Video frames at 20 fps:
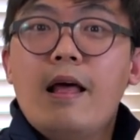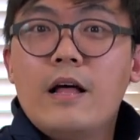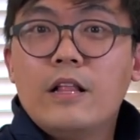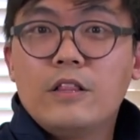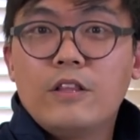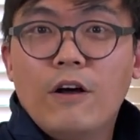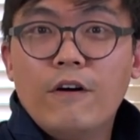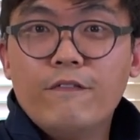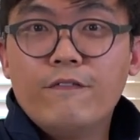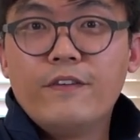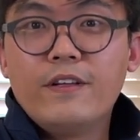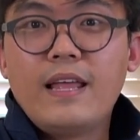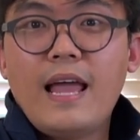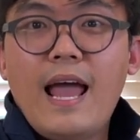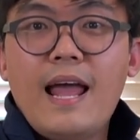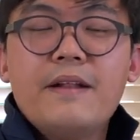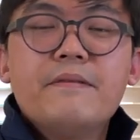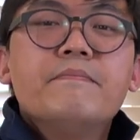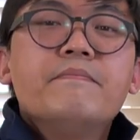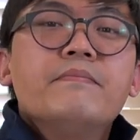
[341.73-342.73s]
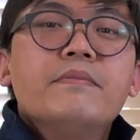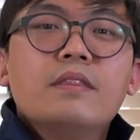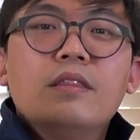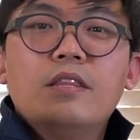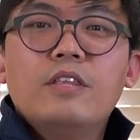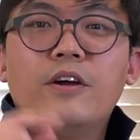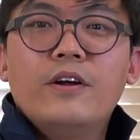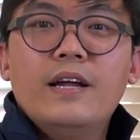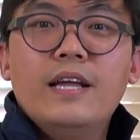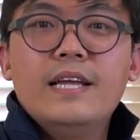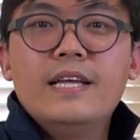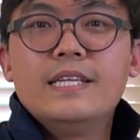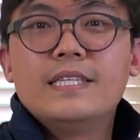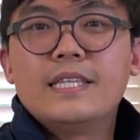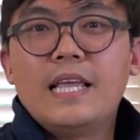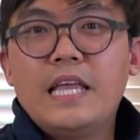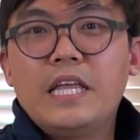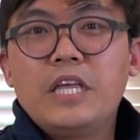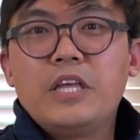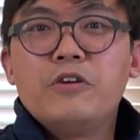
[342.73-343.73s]
Don't forget, there is
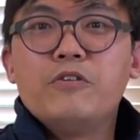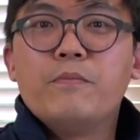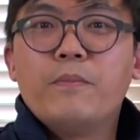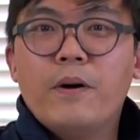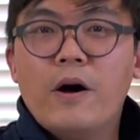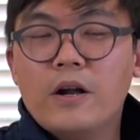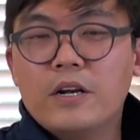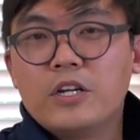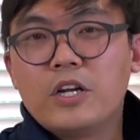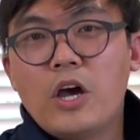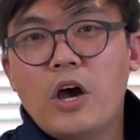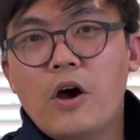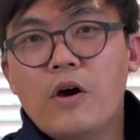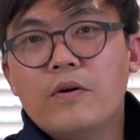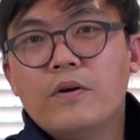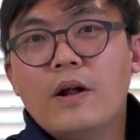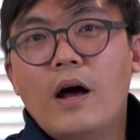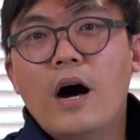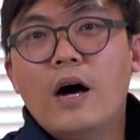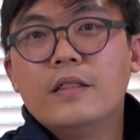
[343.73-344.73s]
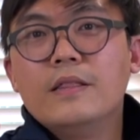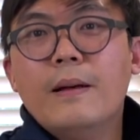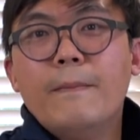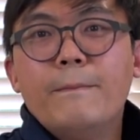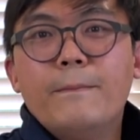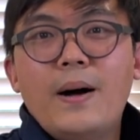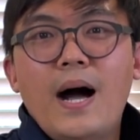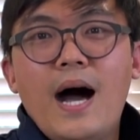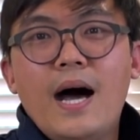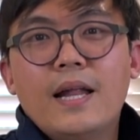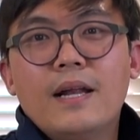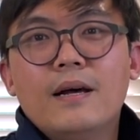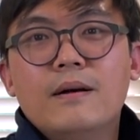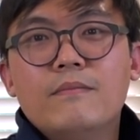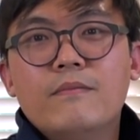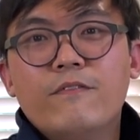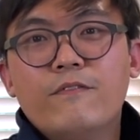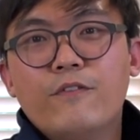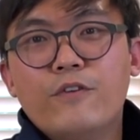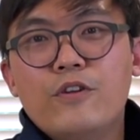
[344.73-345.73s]
a coupon code on the
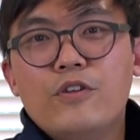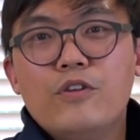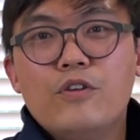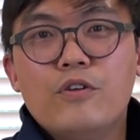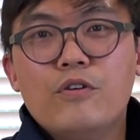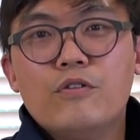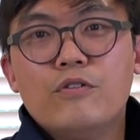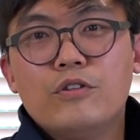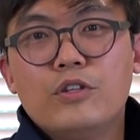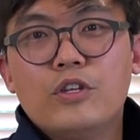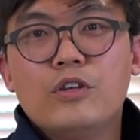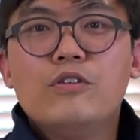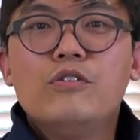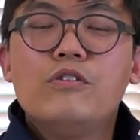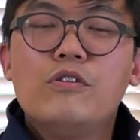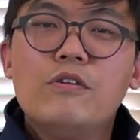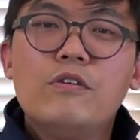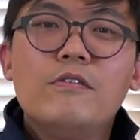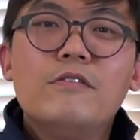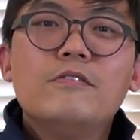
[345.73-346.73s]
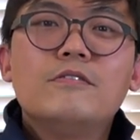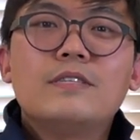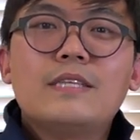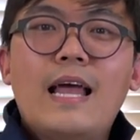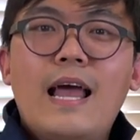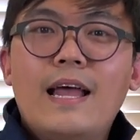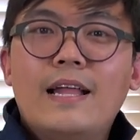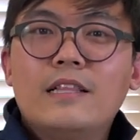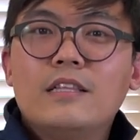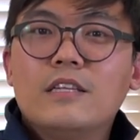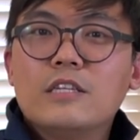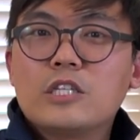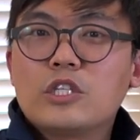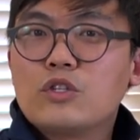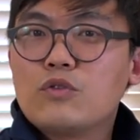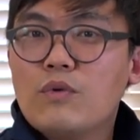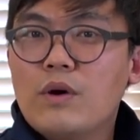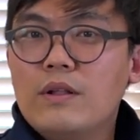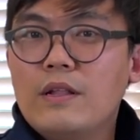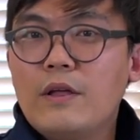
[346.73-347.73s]
bottom for you to use at the
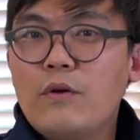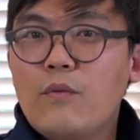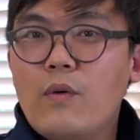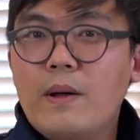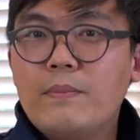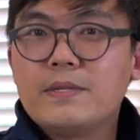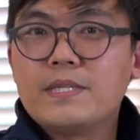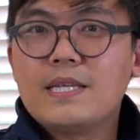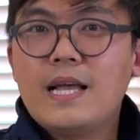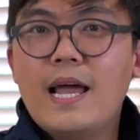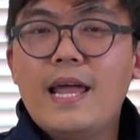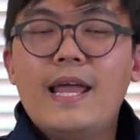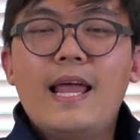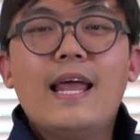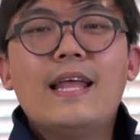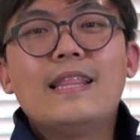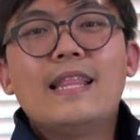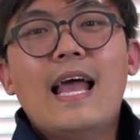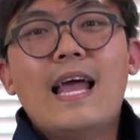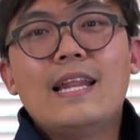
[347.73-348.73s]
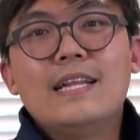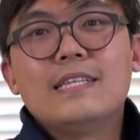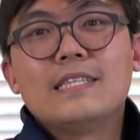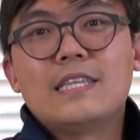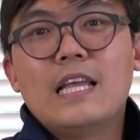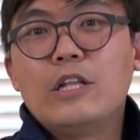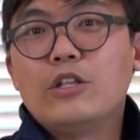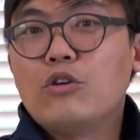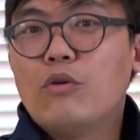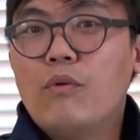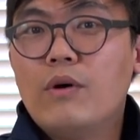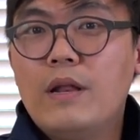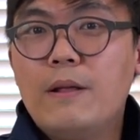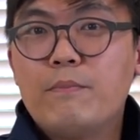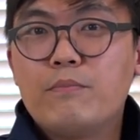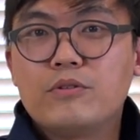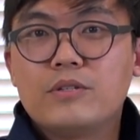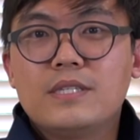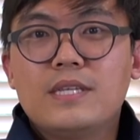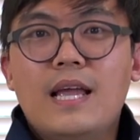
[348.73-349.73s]
Swilling website, and that is a
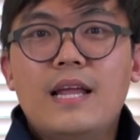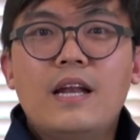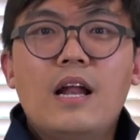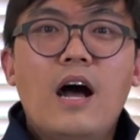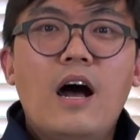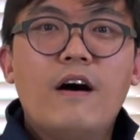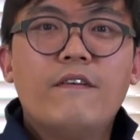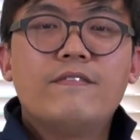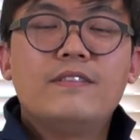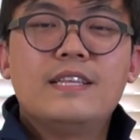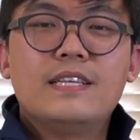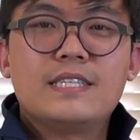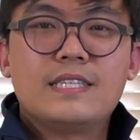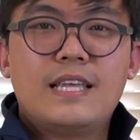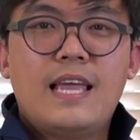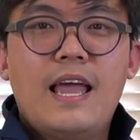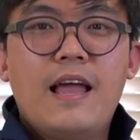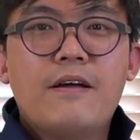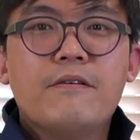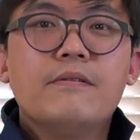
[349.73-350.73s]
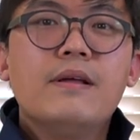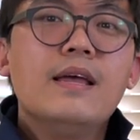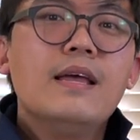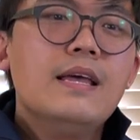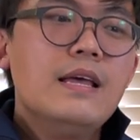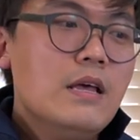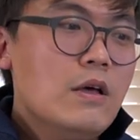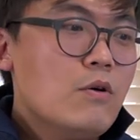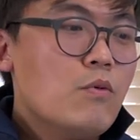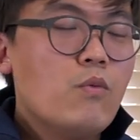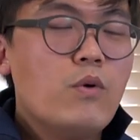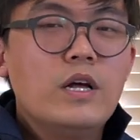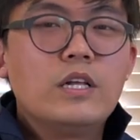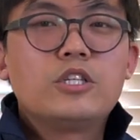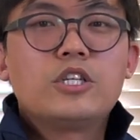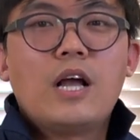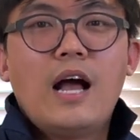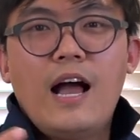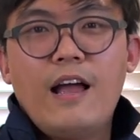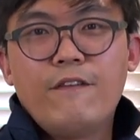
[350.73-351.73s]
20% off discount,
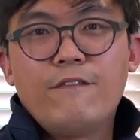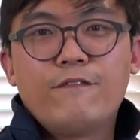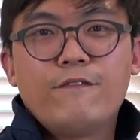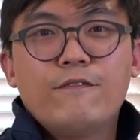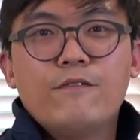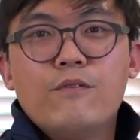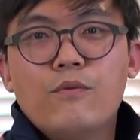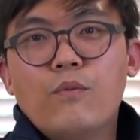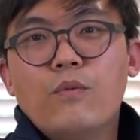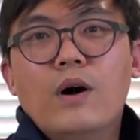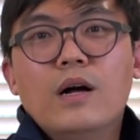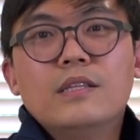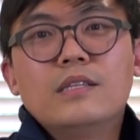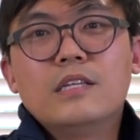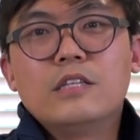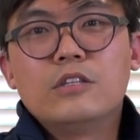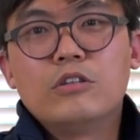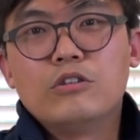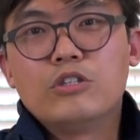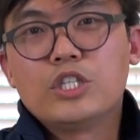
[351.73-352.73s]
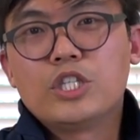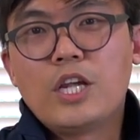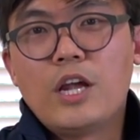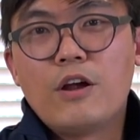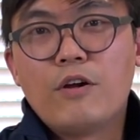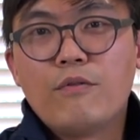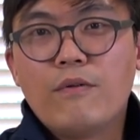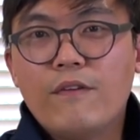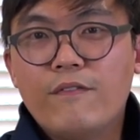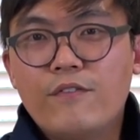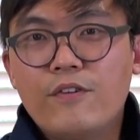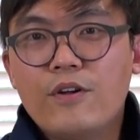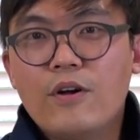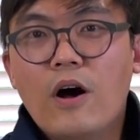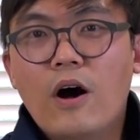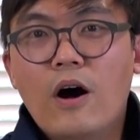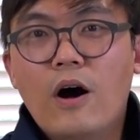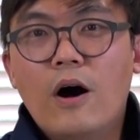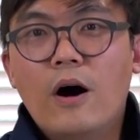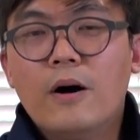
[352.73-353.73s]
which I wanted to share with you
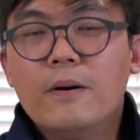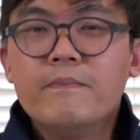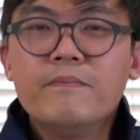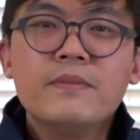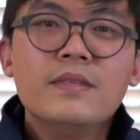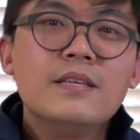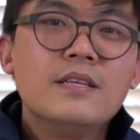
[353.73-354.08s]
all.